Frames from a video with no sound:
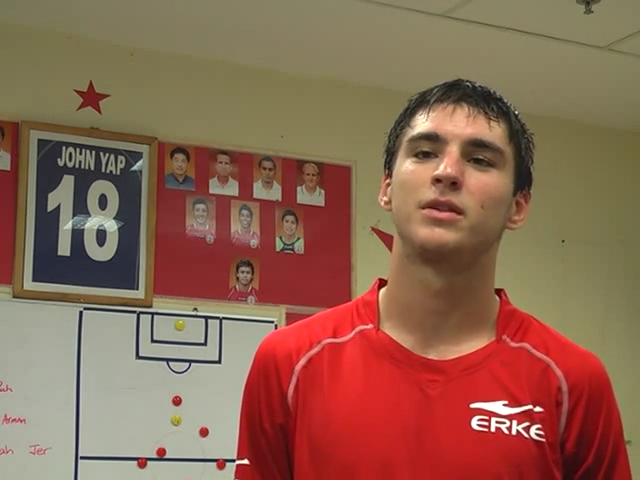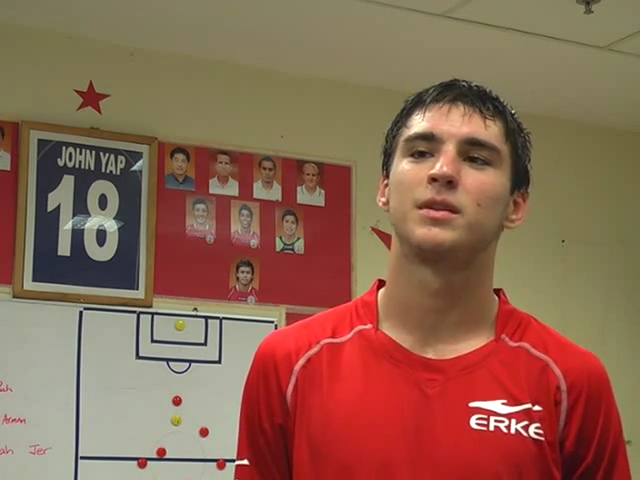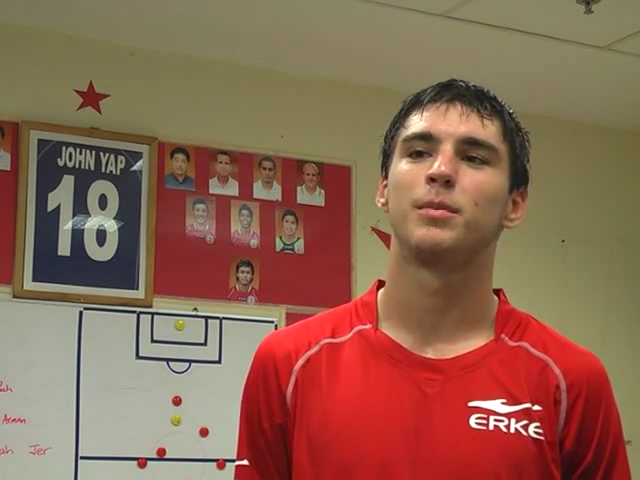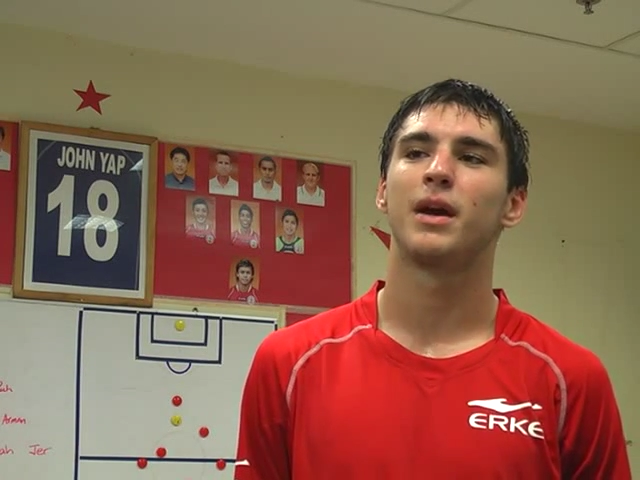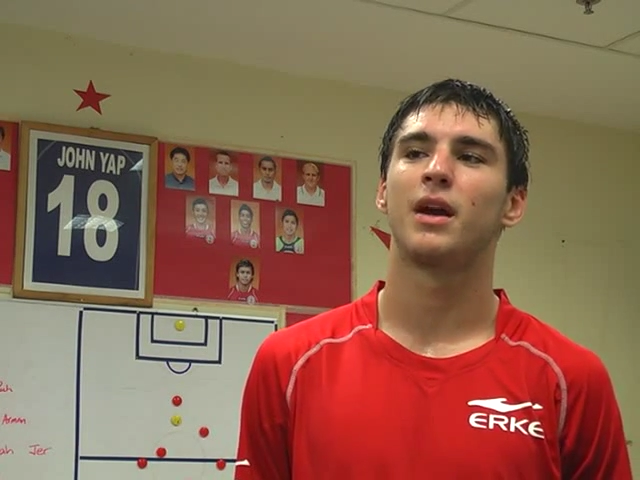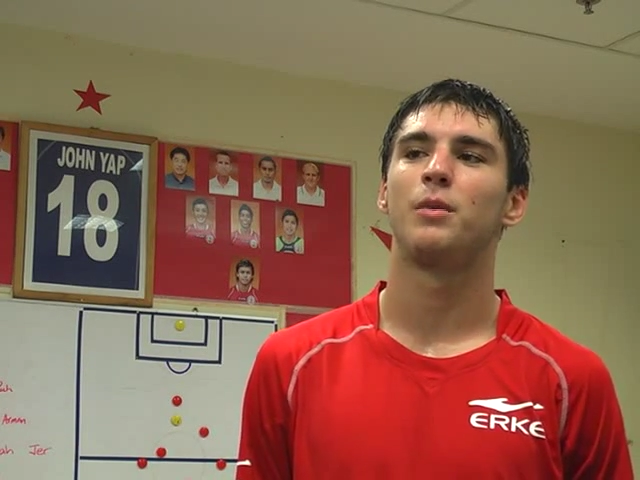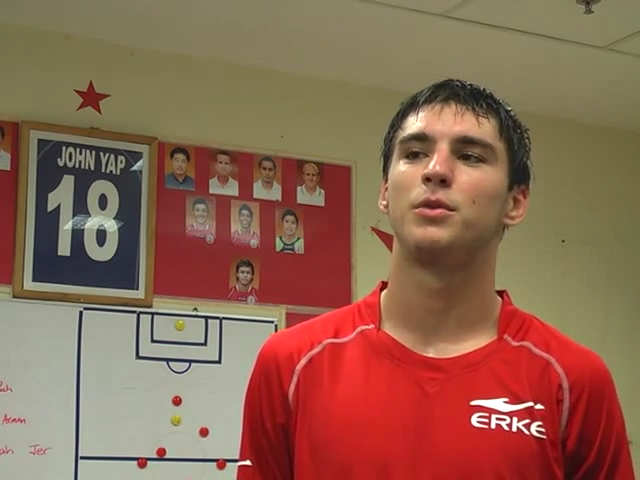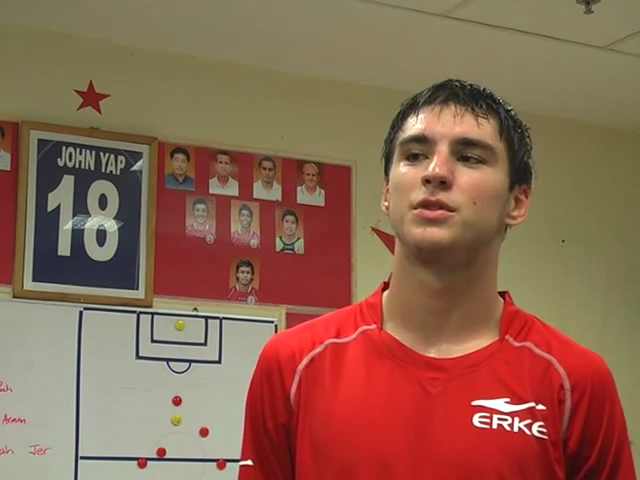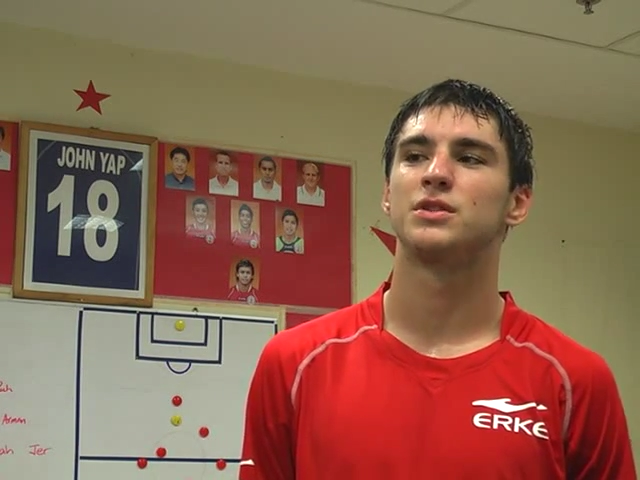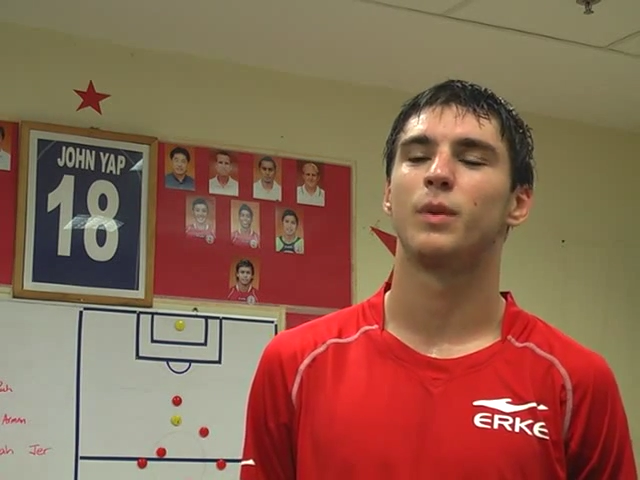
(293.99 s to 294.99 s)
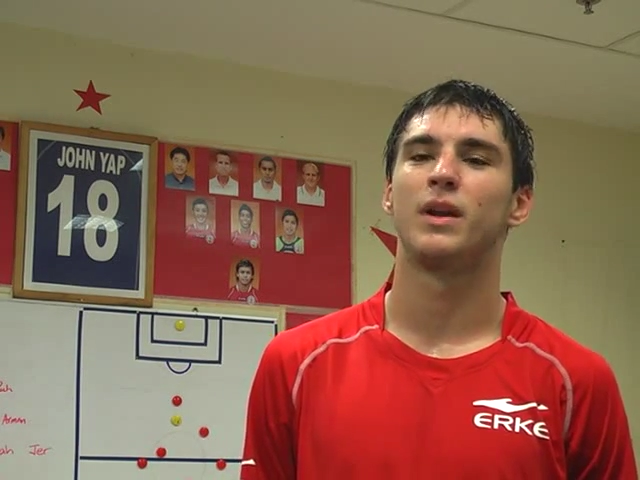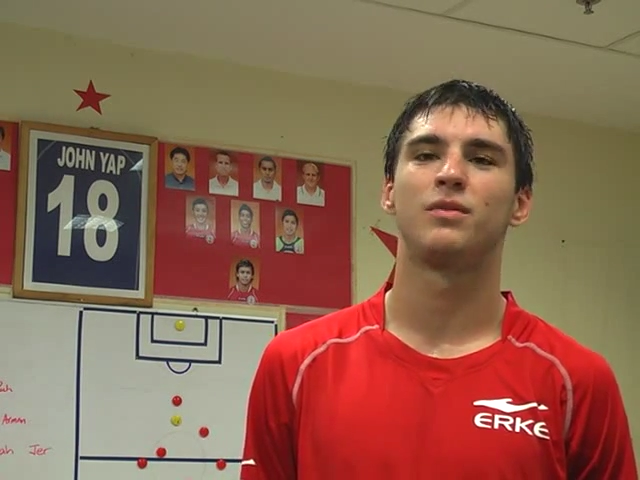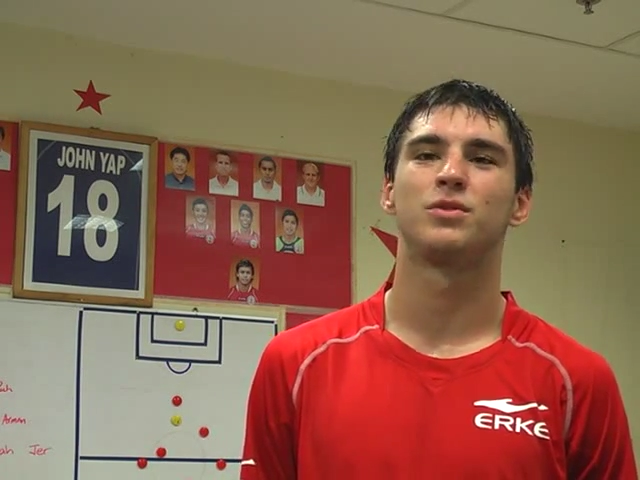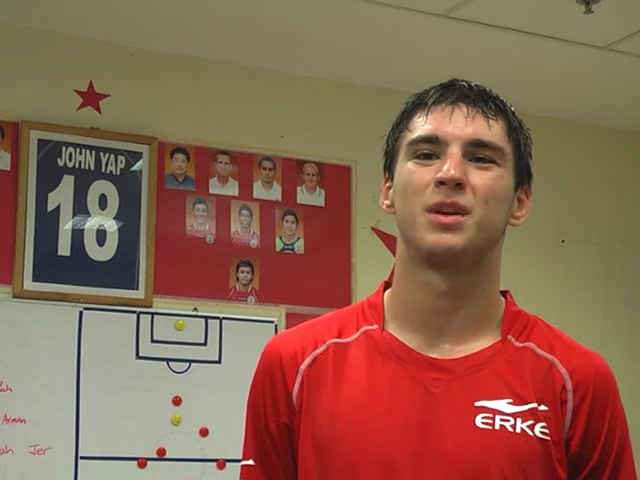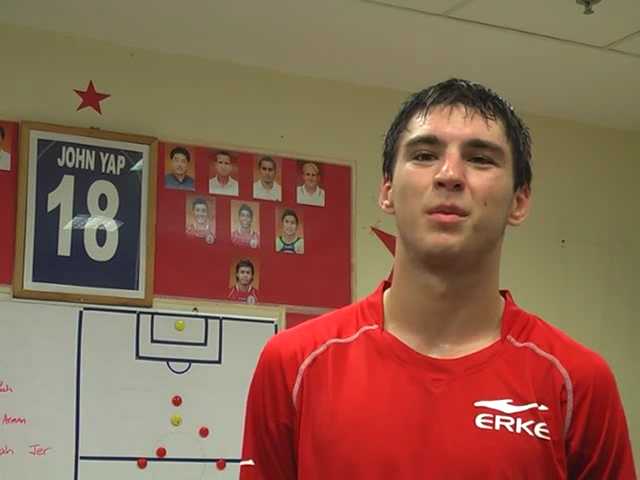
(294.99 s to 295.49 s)
Because back home you're just
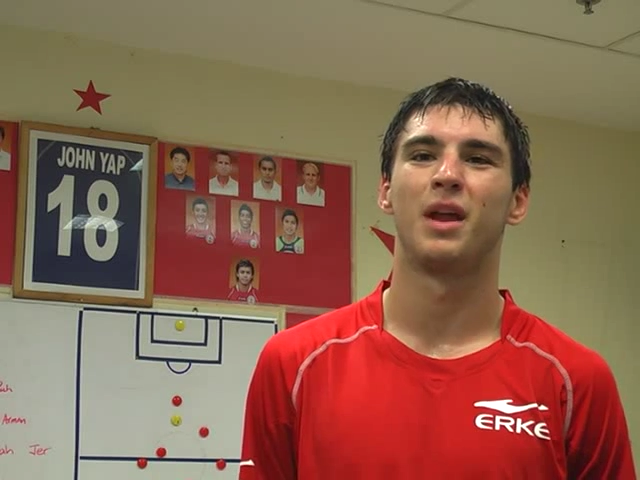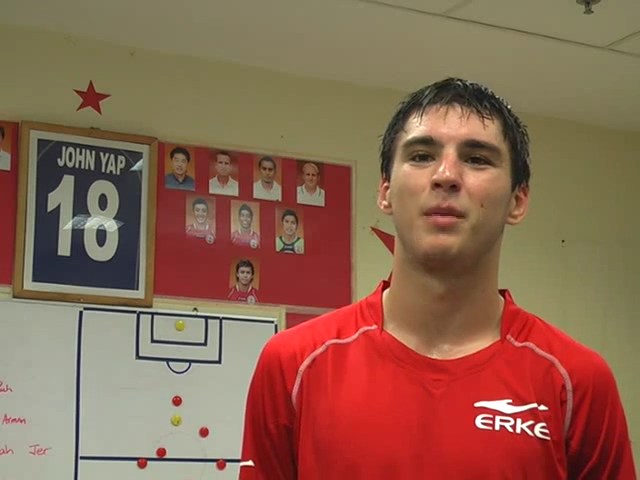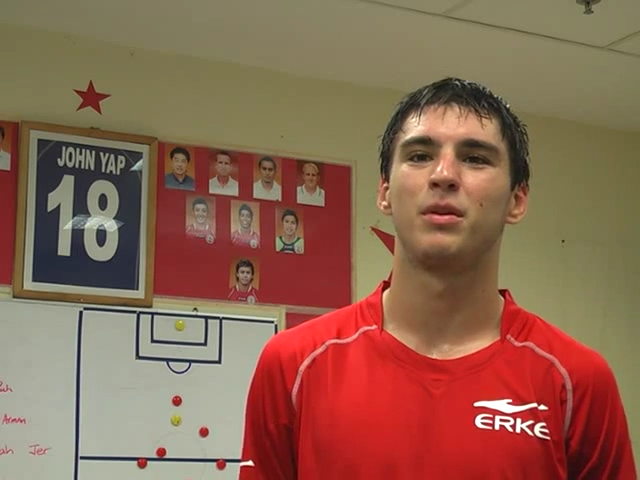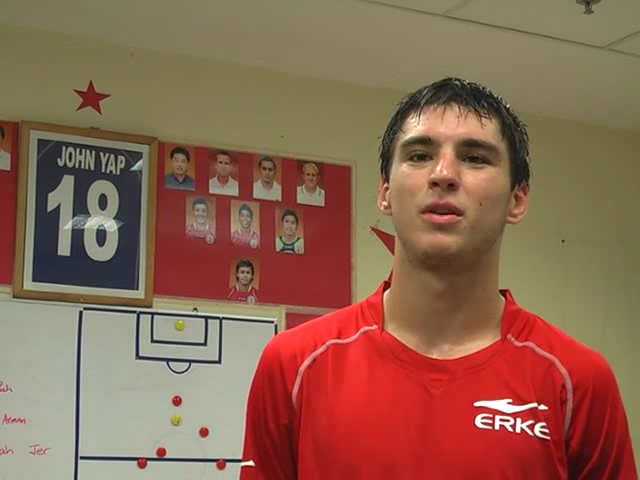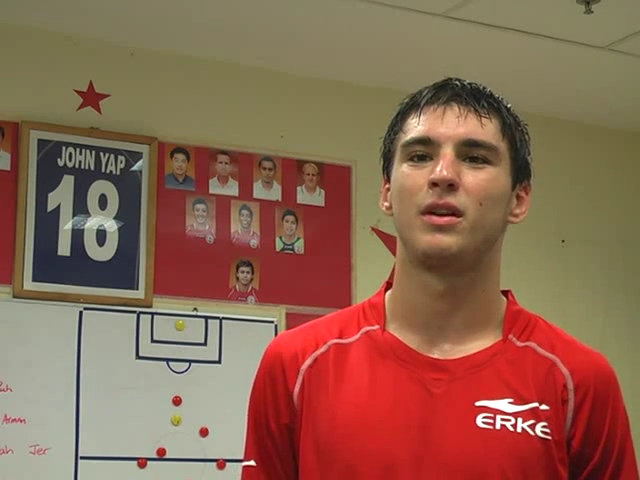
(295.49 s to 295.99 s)
waiting for something to happen,